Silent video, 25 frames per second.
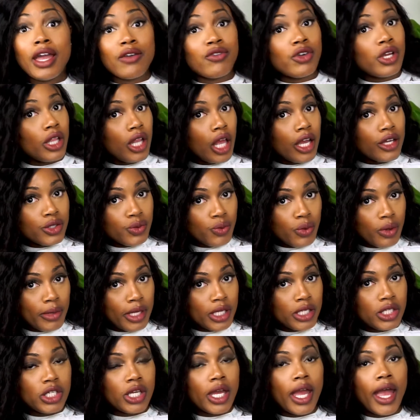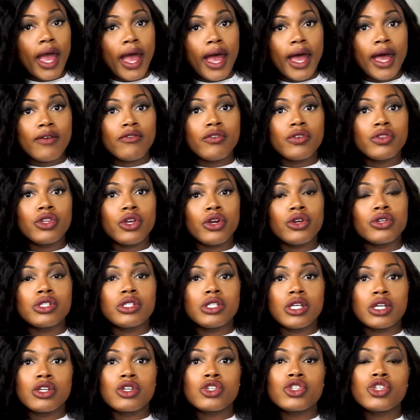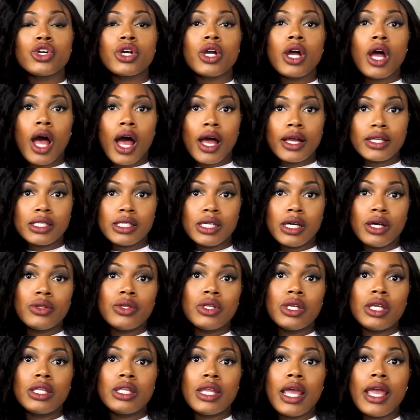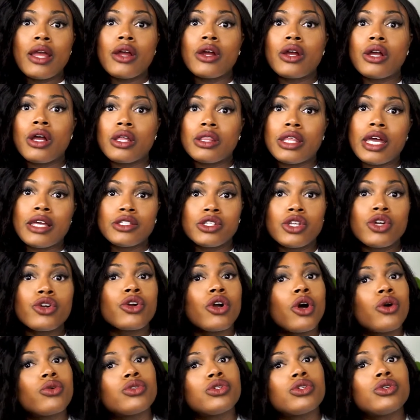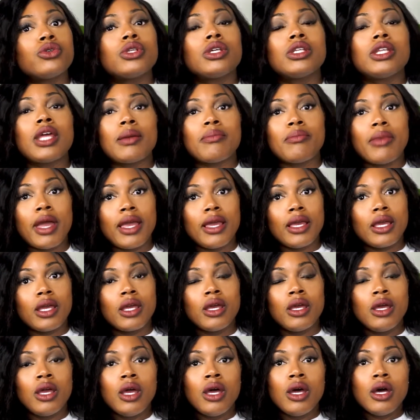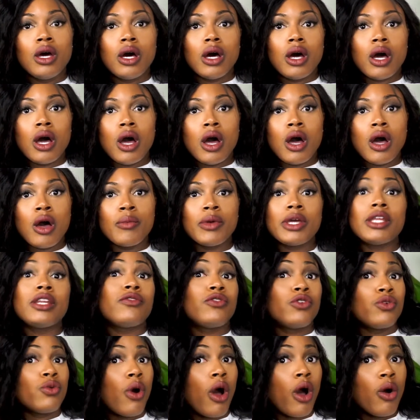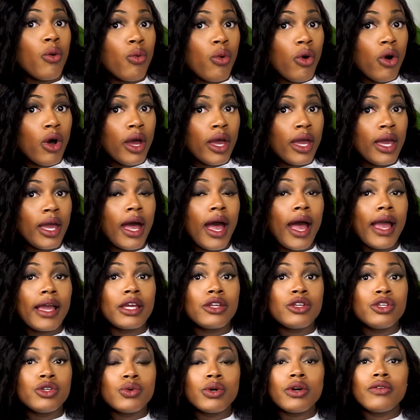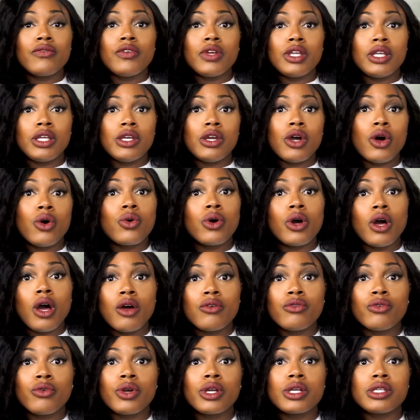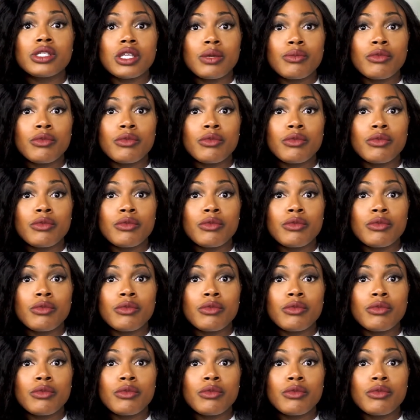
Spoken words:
Luxe woman should have their signature cocktail that's their go-to that they make. And if you all want, I can do a video covering some